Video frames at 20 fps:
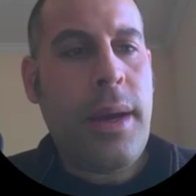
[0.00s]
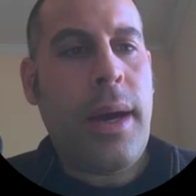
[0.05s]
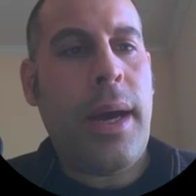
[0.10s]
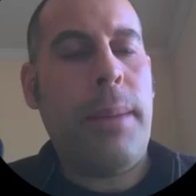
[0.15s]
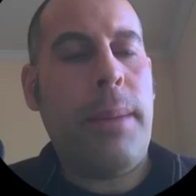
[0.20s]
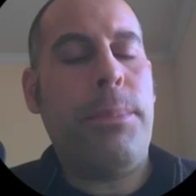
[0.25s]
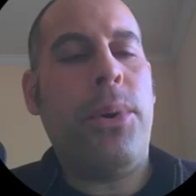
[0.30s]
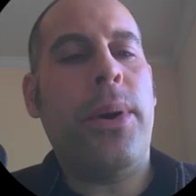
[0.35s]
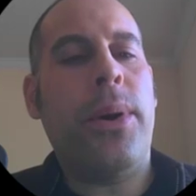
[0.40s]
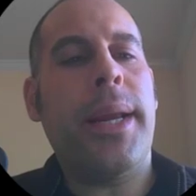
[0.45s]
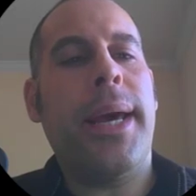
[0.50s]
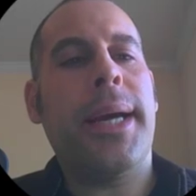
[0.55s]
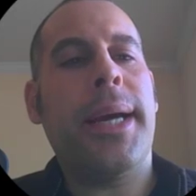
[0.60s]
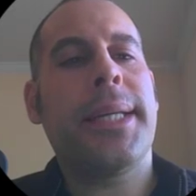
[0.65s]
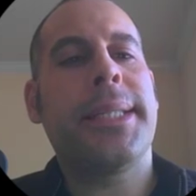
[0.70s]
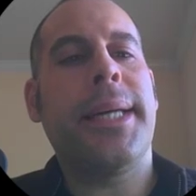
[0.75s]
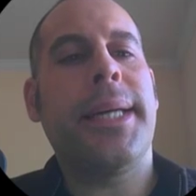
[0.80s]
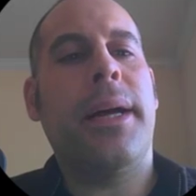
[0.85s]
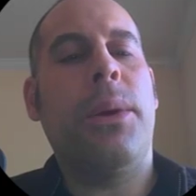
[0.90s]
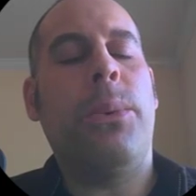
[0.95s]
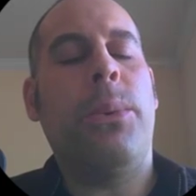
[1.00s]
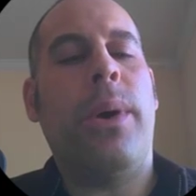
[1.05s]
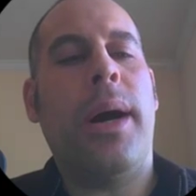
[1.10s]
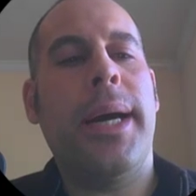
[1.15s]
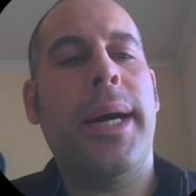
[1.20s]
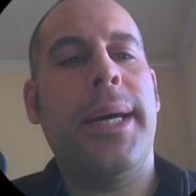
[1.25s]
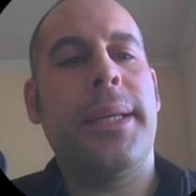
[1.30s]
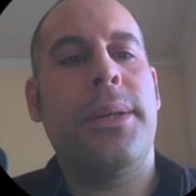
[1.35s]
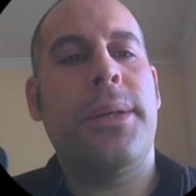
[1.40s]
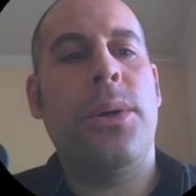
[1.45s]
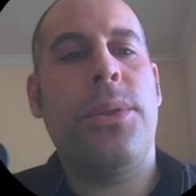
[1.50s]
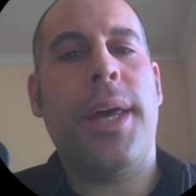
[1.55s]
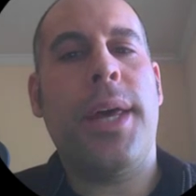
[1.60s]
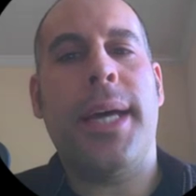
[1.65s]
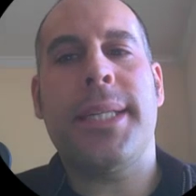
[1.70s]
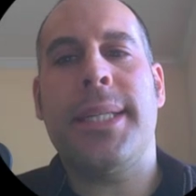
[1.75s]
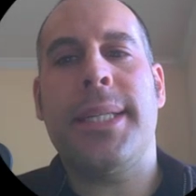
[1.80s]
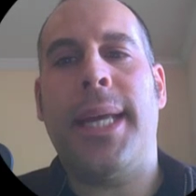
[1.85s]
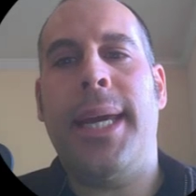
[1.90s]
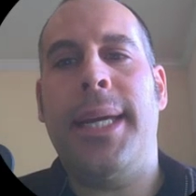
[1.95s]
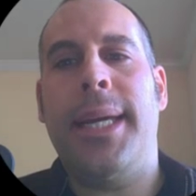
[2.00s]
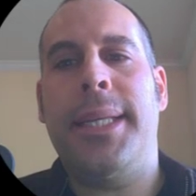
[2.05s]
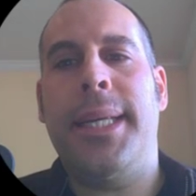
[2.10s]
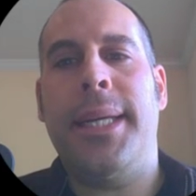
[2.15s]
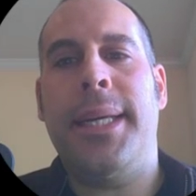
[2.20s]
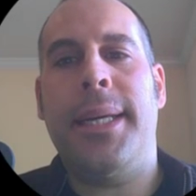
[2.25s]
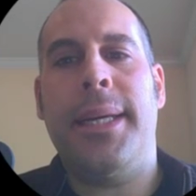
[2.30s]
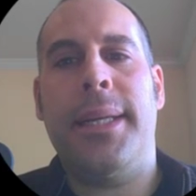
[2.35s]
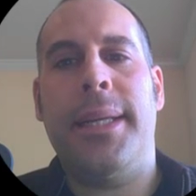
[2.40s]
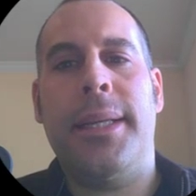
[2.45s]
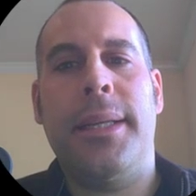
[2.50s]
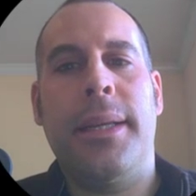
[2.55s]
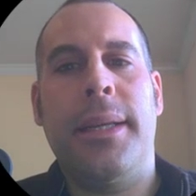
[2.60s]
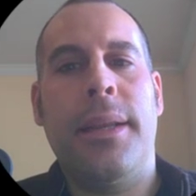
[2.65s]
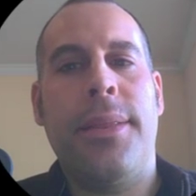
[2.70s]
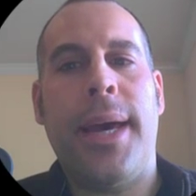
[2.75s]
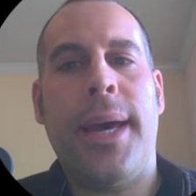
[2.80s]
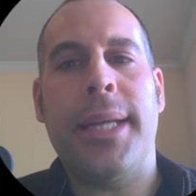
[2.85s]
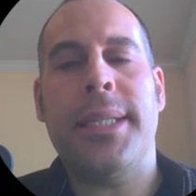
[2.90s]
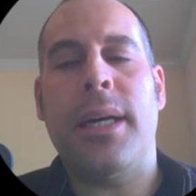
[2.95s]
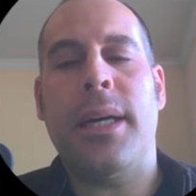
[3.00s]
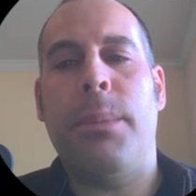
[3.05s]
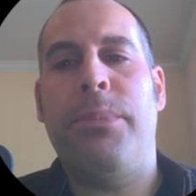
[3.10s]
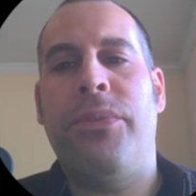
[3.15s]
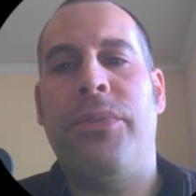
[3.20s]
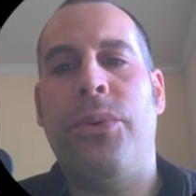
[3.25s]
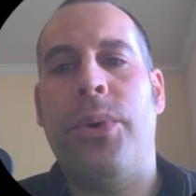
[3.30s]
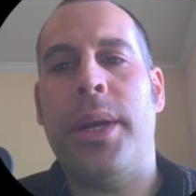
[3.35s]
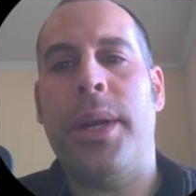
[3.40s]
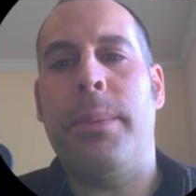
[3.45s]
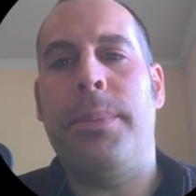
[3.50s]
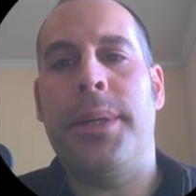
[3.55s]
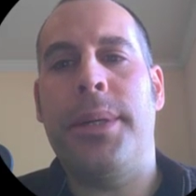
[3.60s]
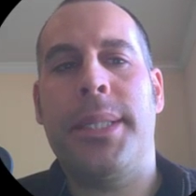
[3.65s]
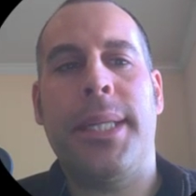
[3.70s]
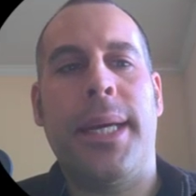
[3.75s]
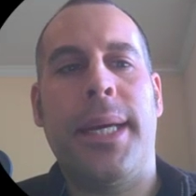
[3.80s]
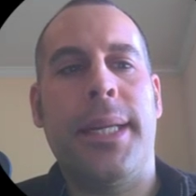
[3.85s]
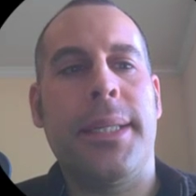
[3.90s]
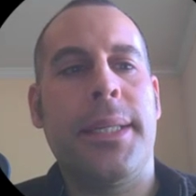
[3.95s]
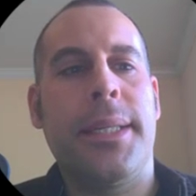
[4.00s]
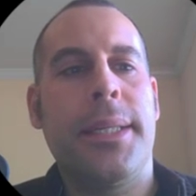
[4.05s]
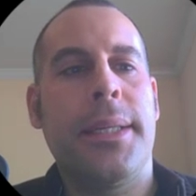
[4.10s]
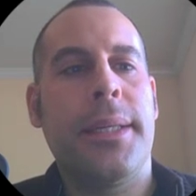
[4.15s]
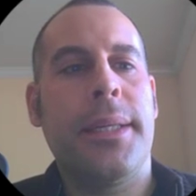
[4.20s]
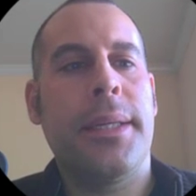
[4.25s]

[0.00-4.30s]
I bought XLY in 2018. That's up 40%.